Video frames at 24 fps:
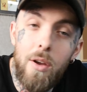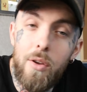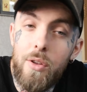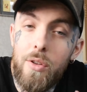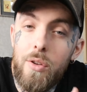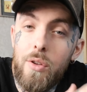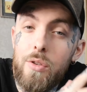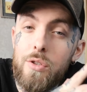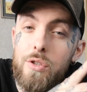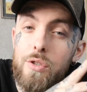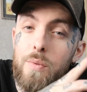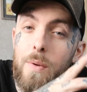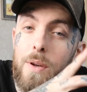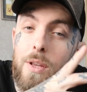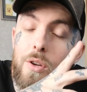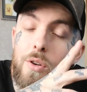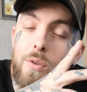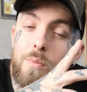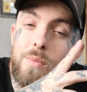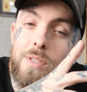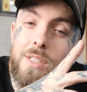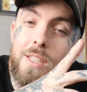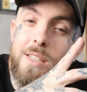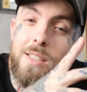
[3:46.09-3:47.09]
Now you'll notice when it
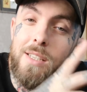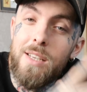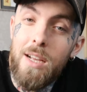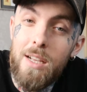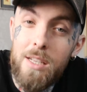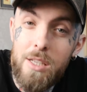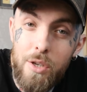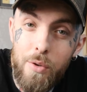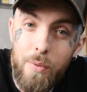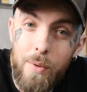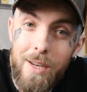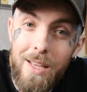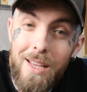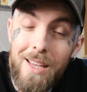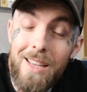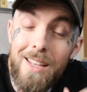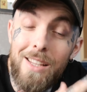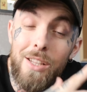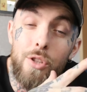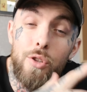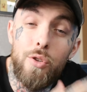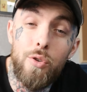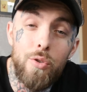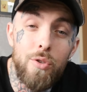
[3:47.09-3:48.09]
comes to tattooing it,
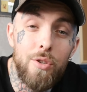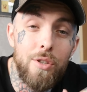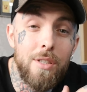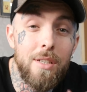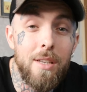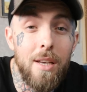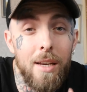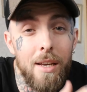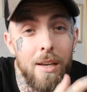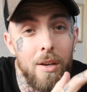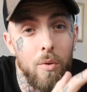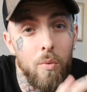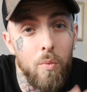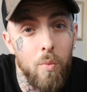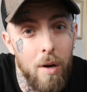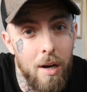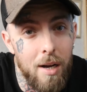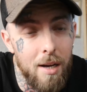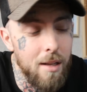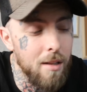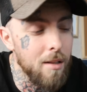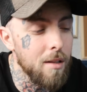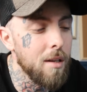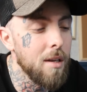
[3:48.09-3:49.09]
it does take a
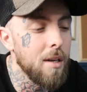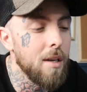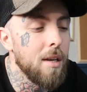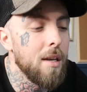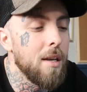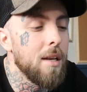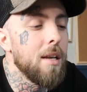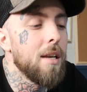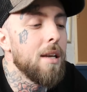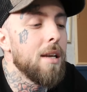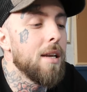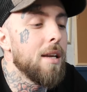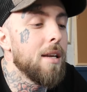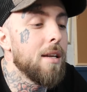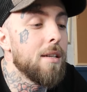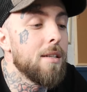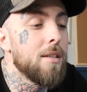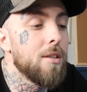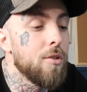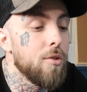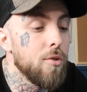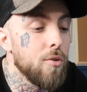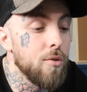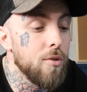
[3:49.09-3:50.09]
while.
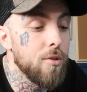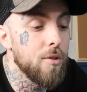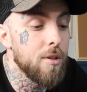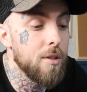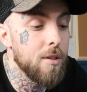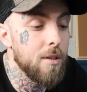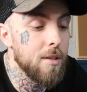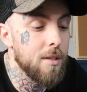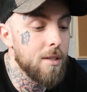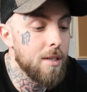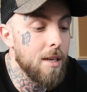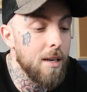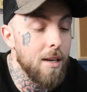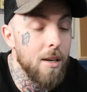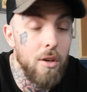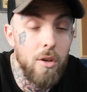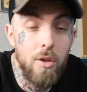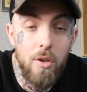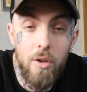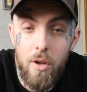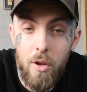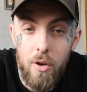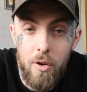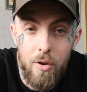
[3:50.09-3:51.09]
Does take a
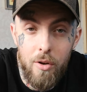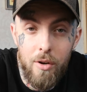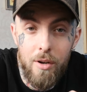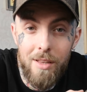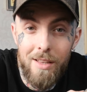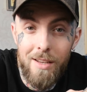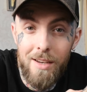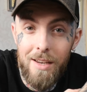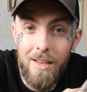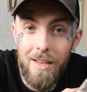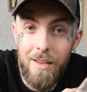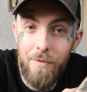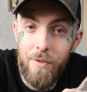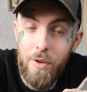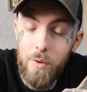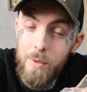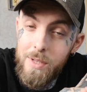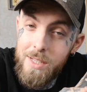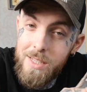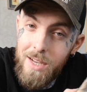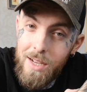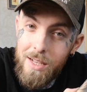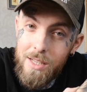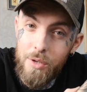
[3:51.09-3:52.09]
lot longer than if you
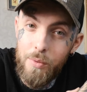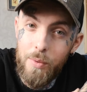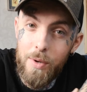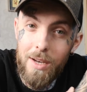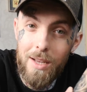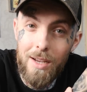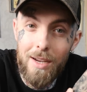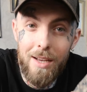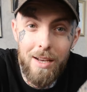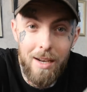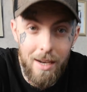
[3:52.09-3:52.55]
were tattooing a